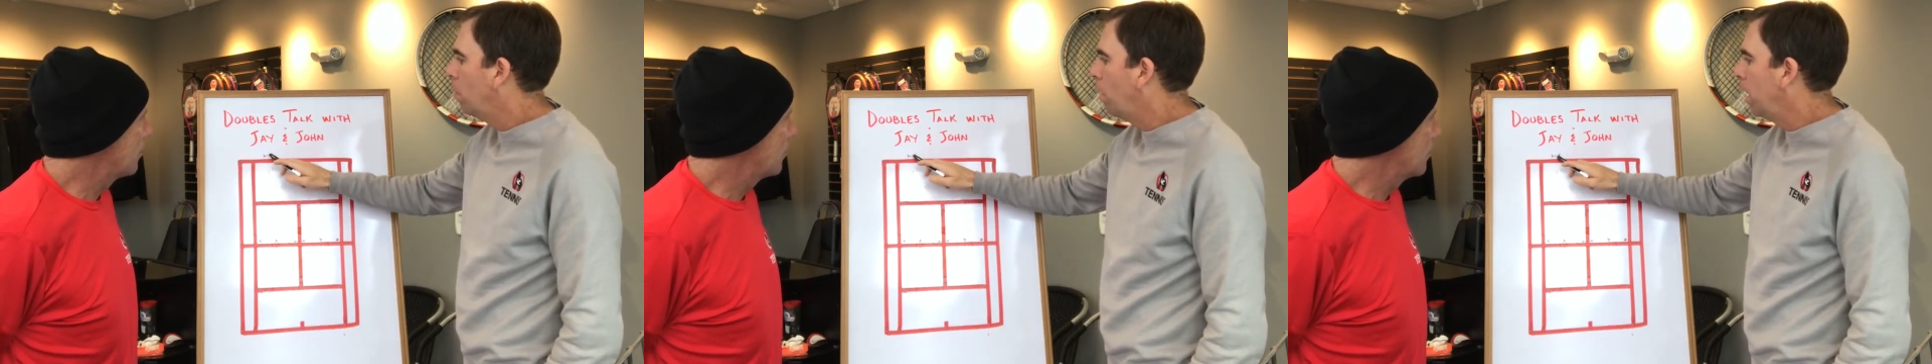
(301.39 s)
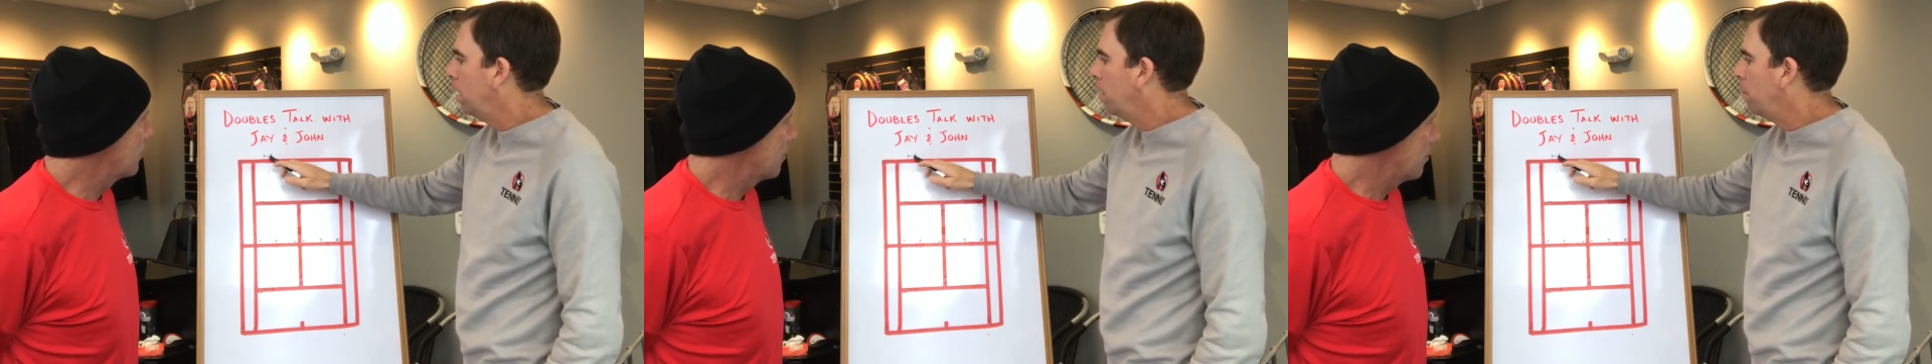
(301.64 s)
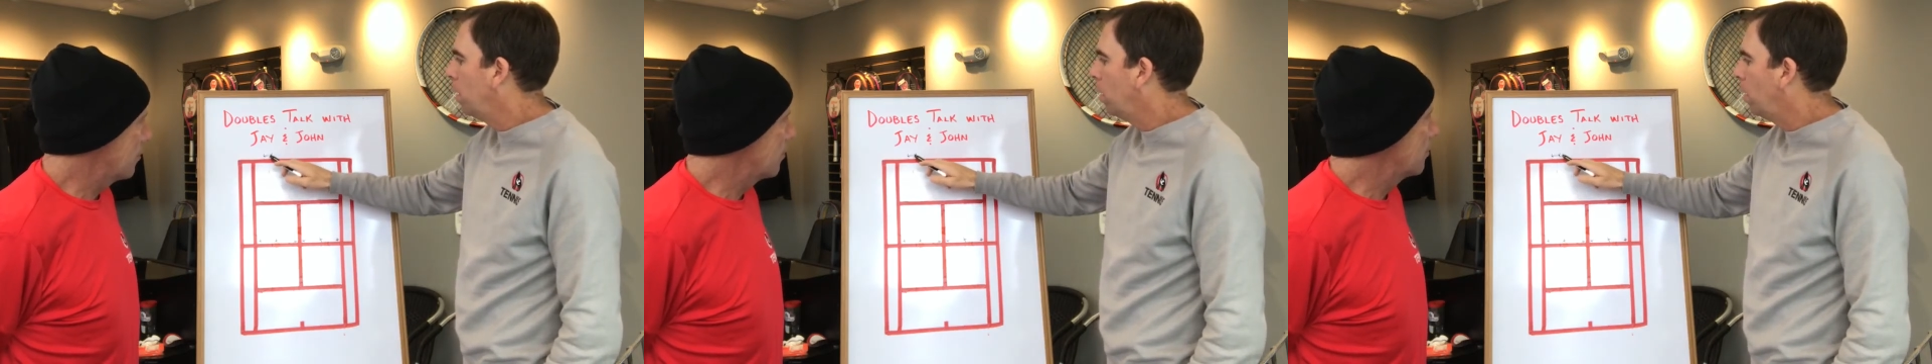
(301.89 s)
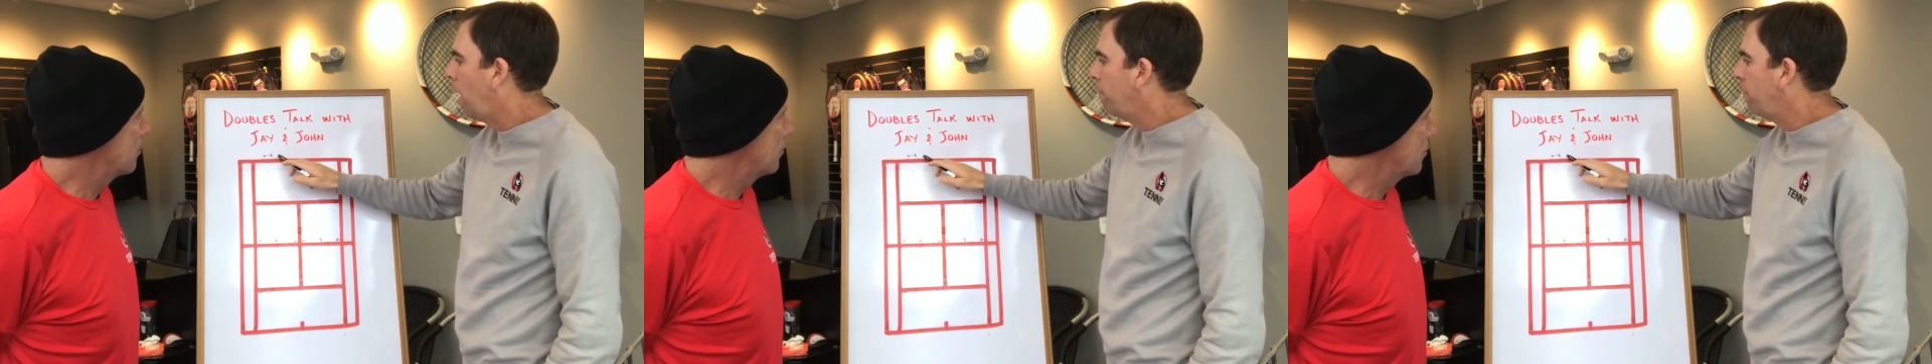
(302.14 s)
right in the
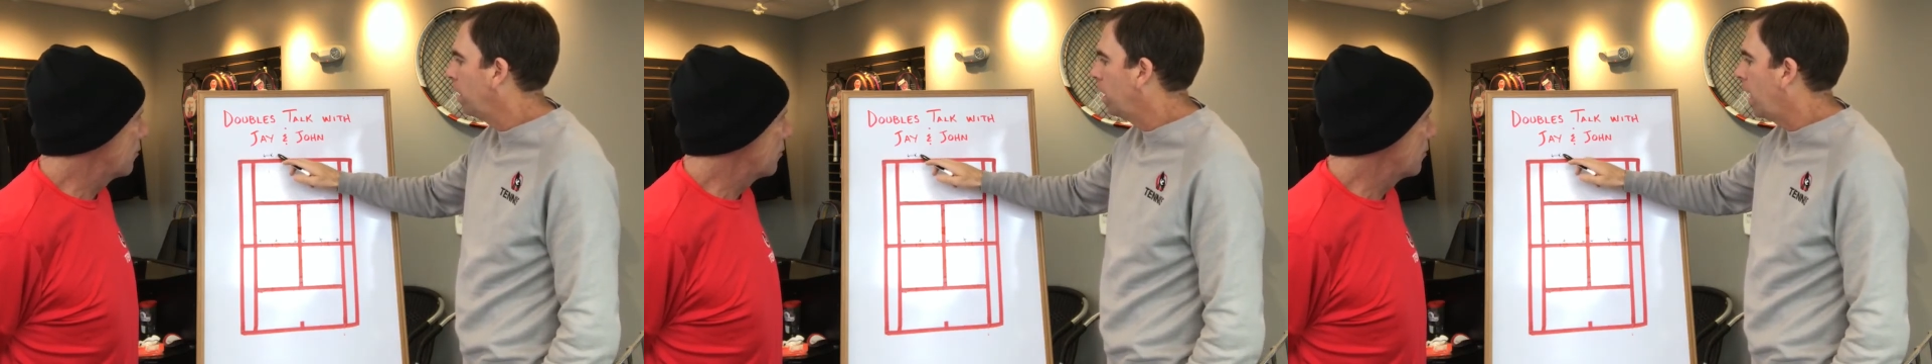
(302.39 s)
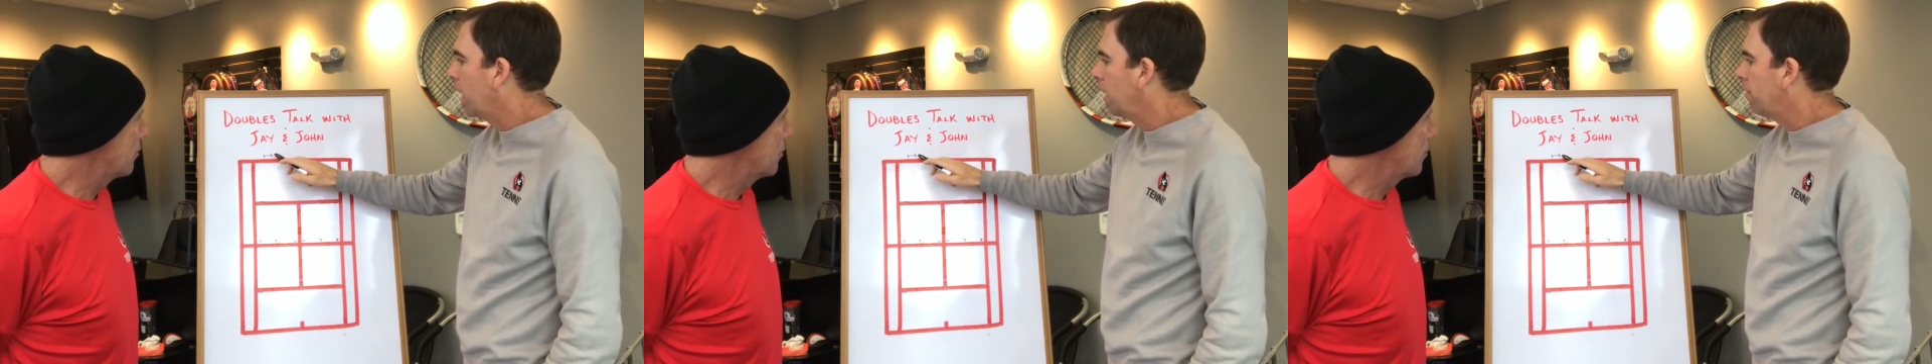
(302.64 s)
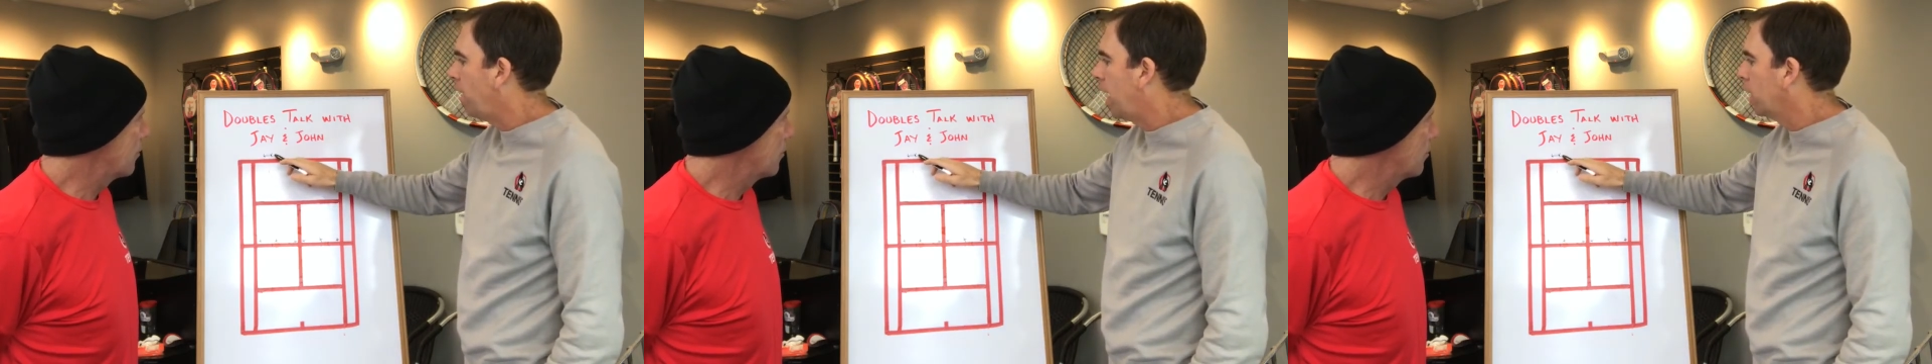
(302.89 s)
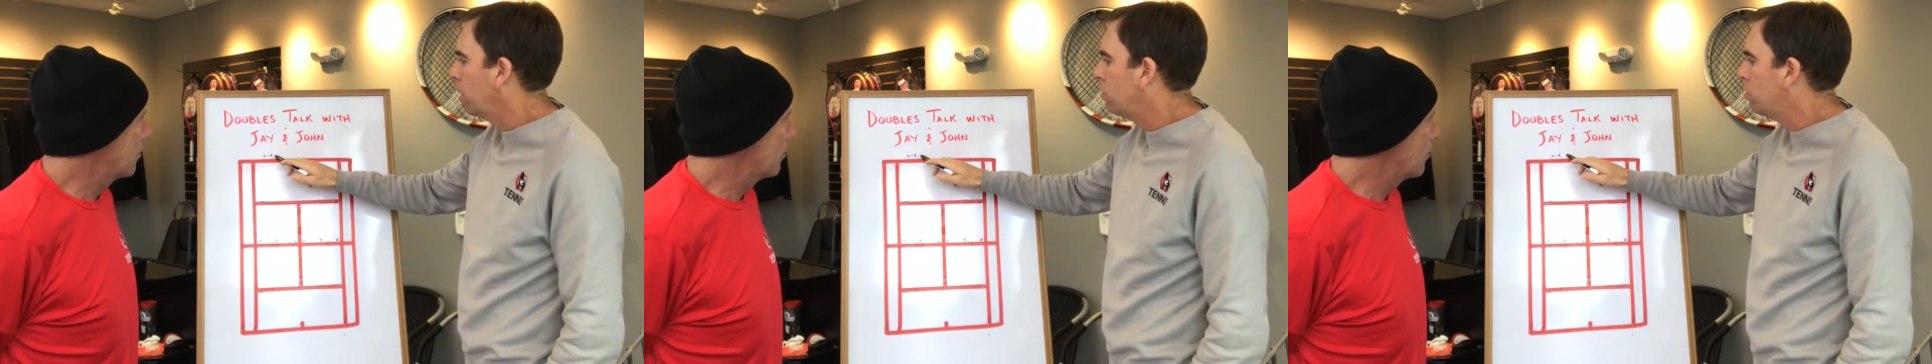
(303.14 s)
middle. I feel like if
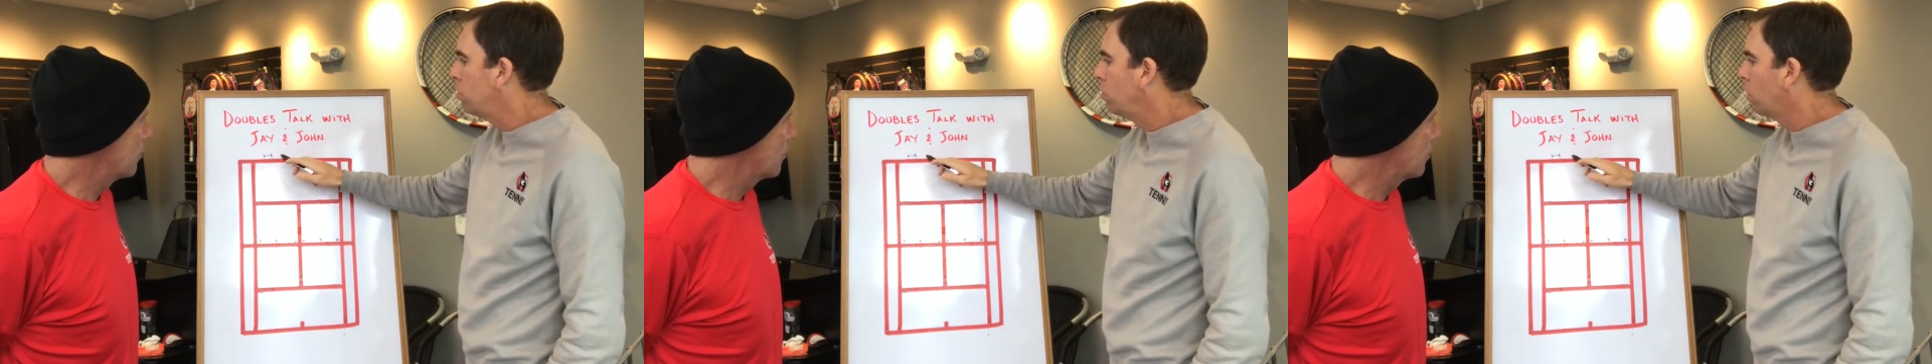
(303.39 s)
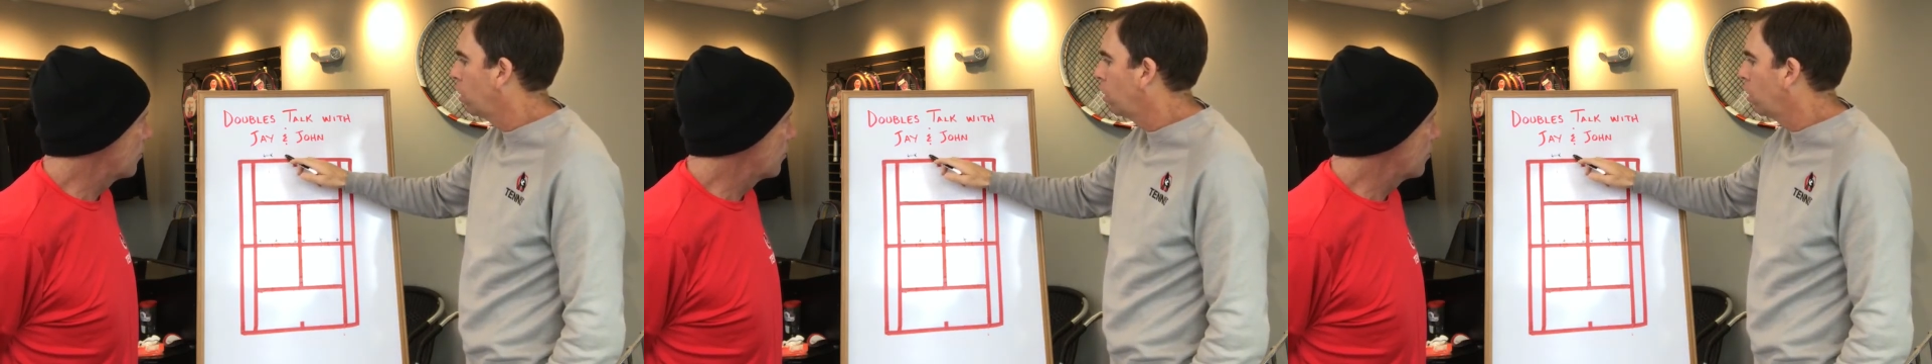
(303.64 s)
I go too